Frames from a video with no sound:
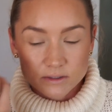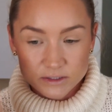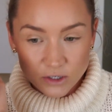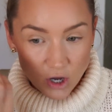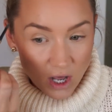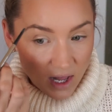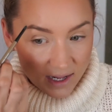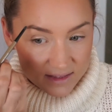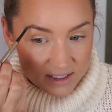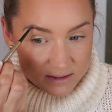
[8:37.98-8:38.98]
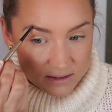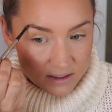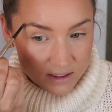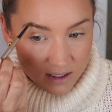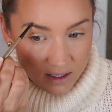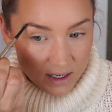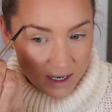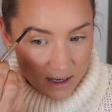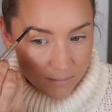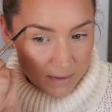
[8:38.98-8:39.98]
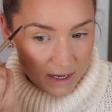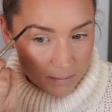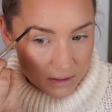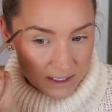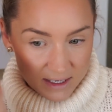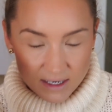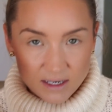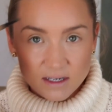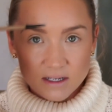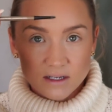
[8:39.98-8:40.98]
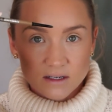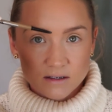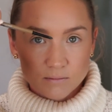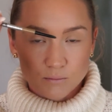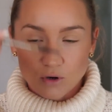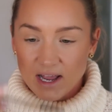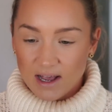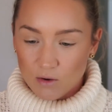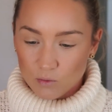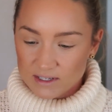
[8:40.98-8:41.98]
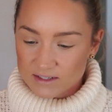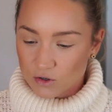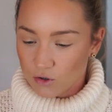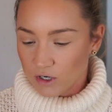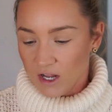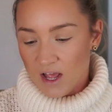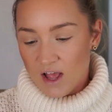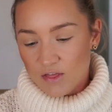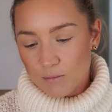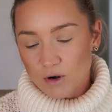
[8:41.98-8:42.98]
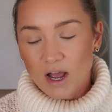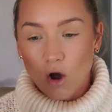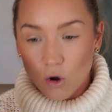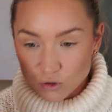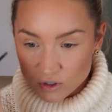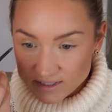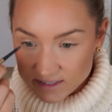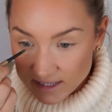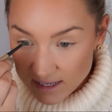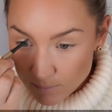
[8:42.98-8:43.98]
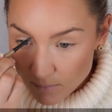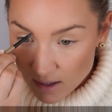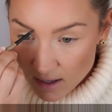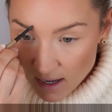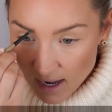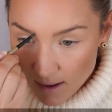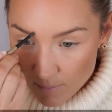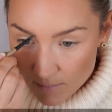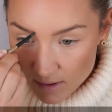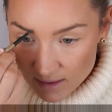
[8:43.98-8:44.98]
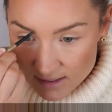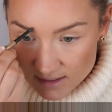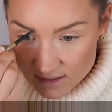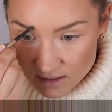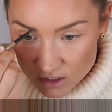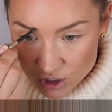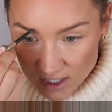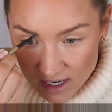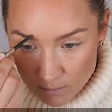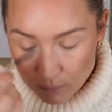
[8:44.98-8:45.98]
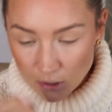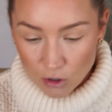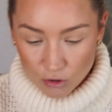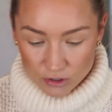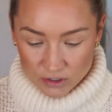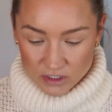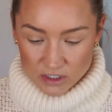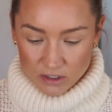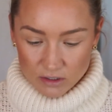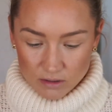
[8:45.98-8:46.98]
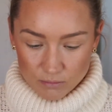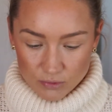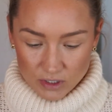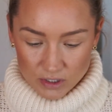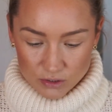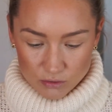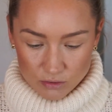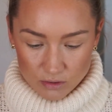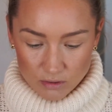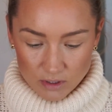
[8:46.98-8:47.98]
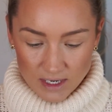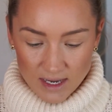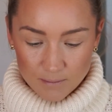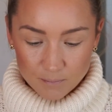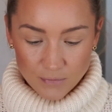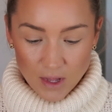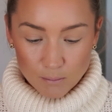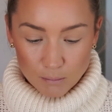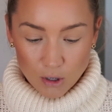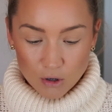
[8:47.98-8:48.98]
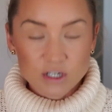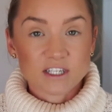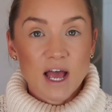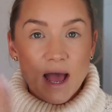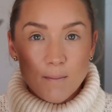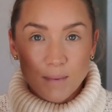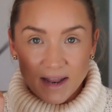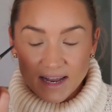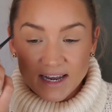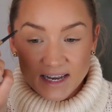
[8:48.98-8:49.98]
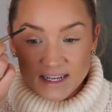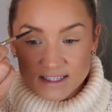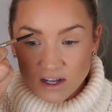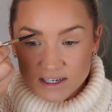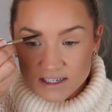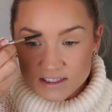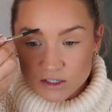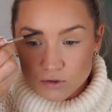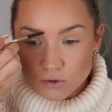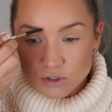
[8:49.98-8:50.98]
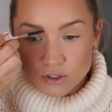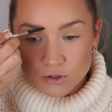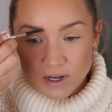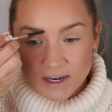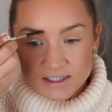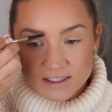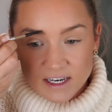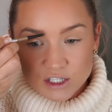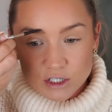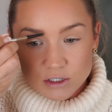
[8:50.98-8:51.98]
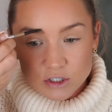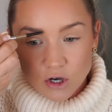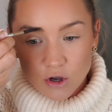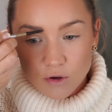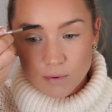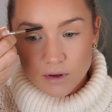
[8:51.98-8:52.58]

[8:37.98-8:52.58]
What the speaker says: So I like this Maybelline brow, what is it called? The Brow Ultra Slim. This is in the shade Blonde, I'm pretty sure. Yeah, Blonde, but it is identical to Anastasia Taupe.